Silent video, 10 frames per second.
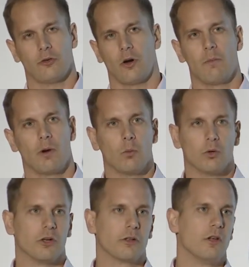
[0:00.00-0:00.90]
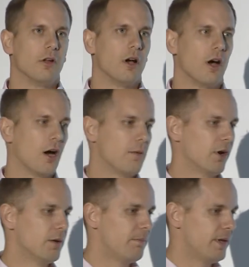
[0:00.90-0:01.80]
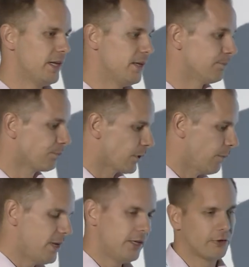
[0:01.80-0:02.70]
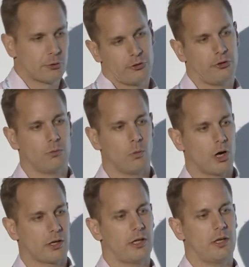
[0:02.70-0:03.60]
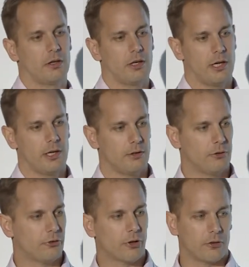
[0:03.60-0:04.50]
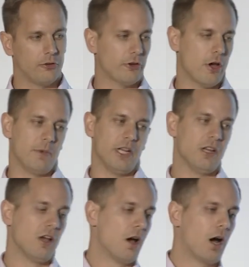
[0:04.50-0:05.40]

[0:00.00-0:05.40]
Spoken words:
So I might be a pediatrician working in southern Germany.